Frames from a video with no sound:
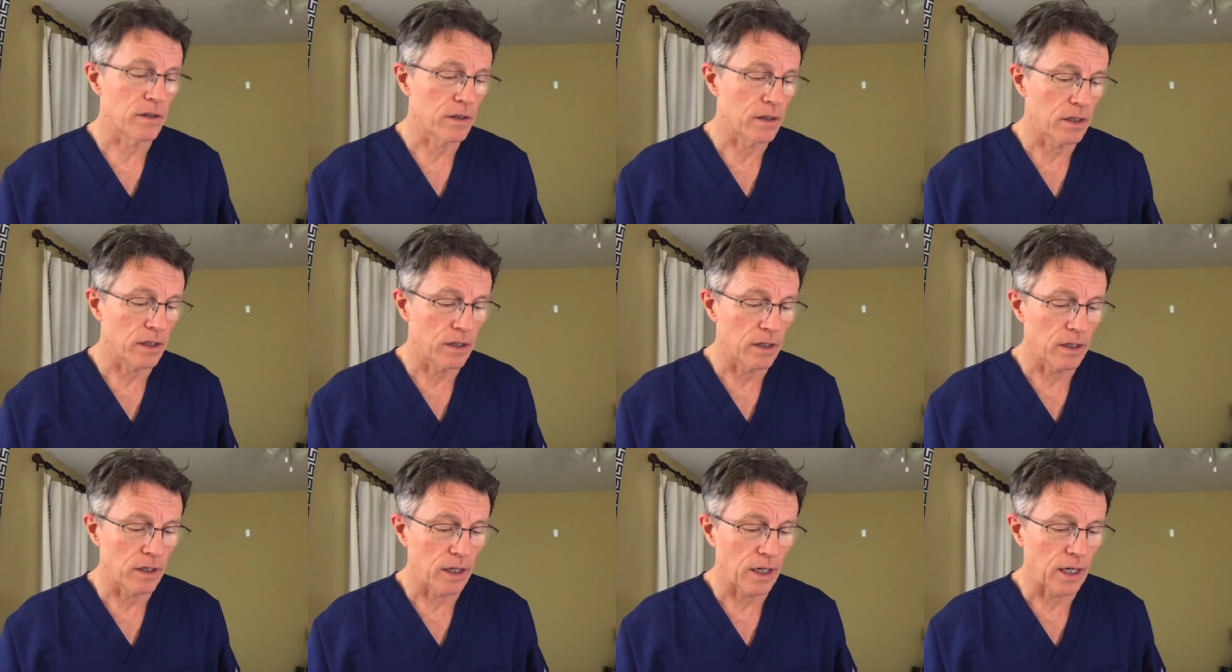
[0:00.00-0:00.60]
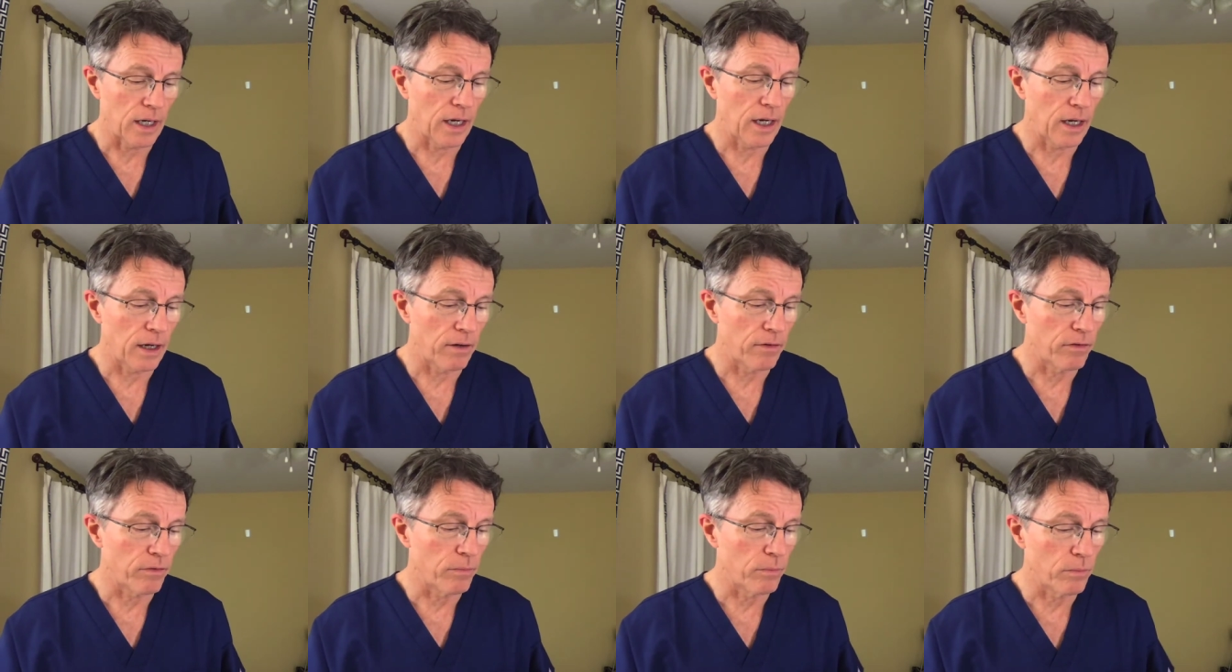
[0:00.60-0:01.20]
Uh, I
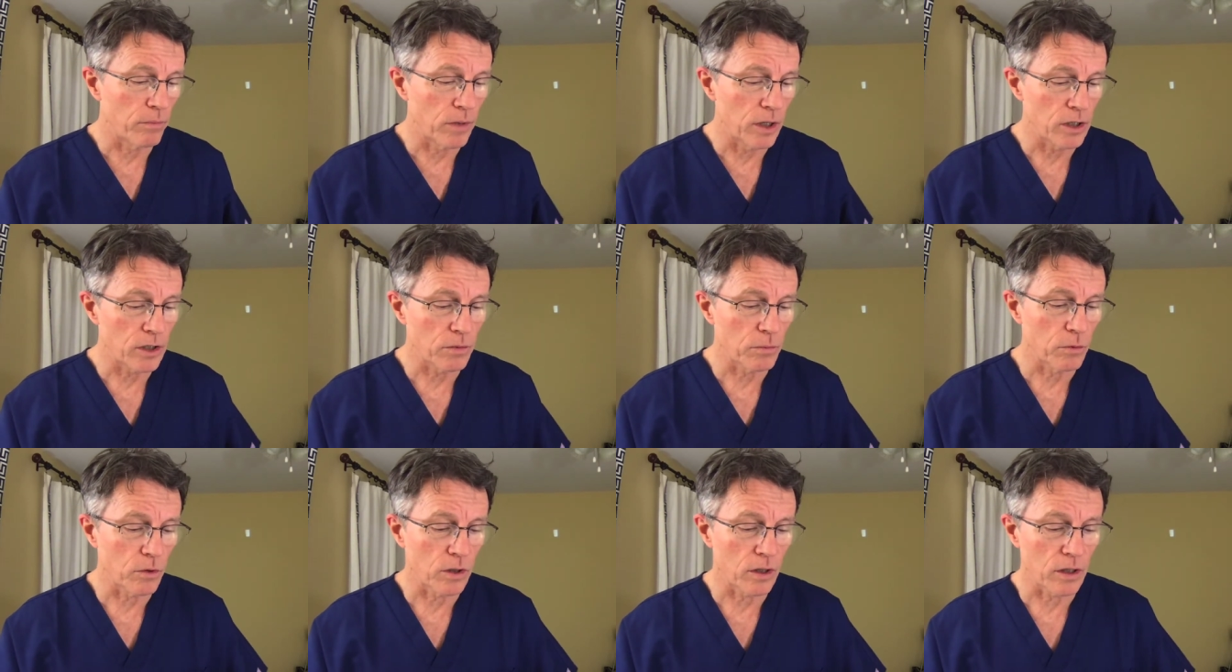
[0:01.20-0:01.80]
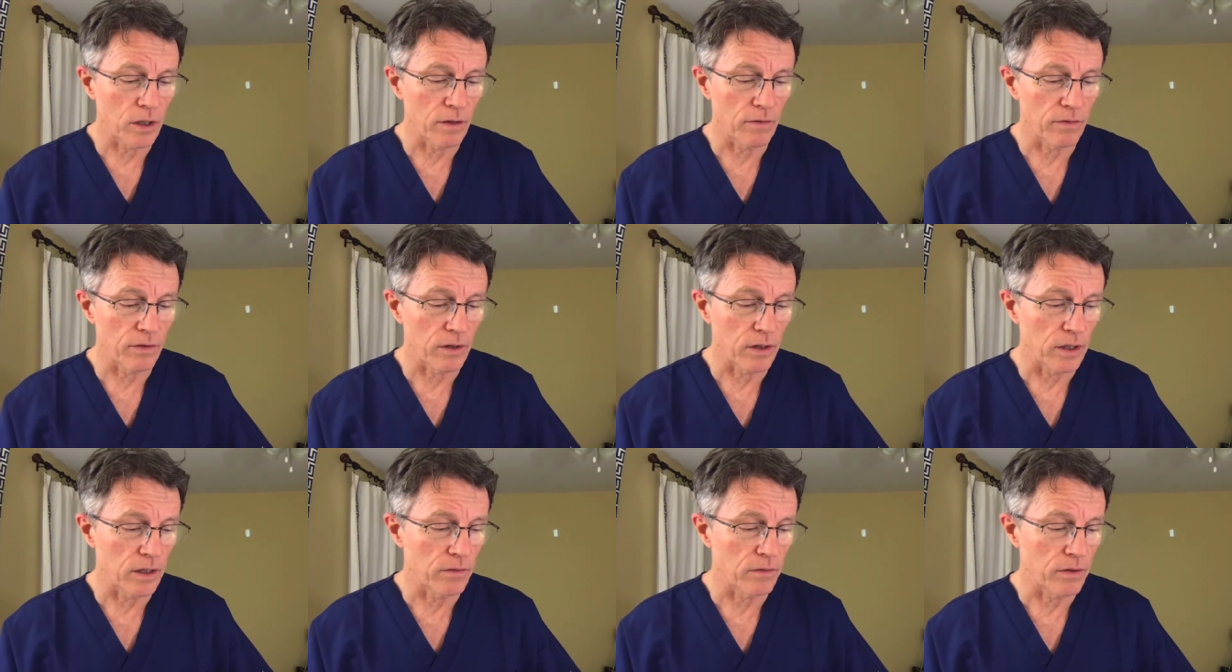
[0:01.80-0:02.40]
have much more
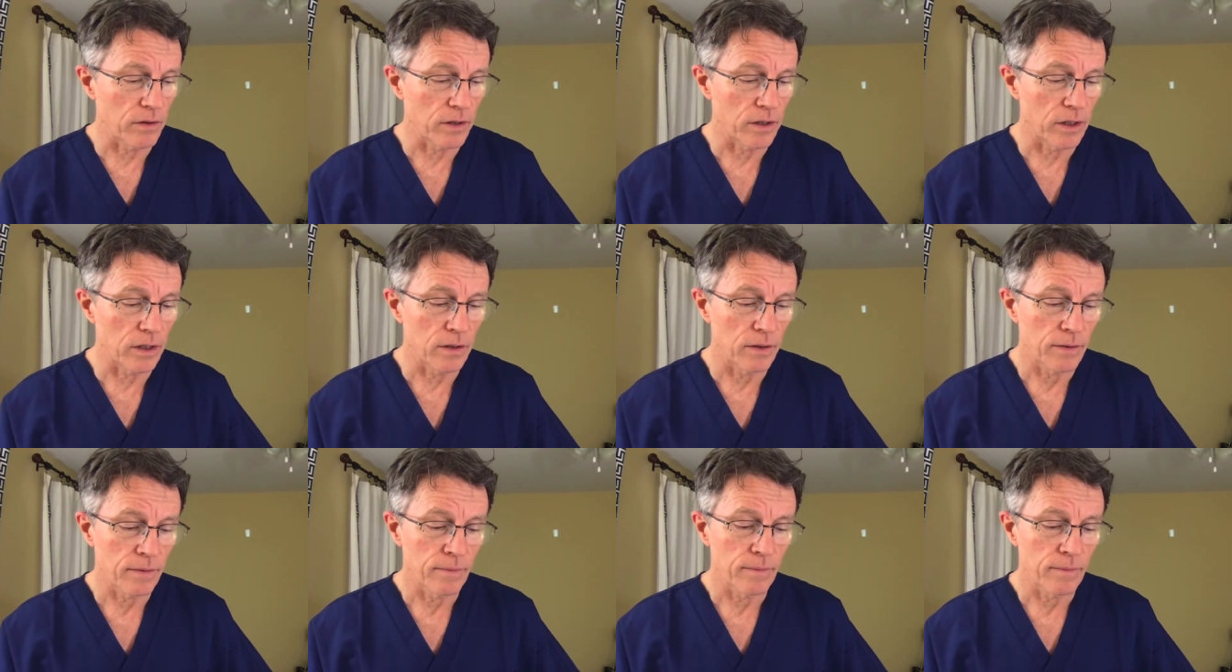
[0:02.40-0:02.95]
comfort level that,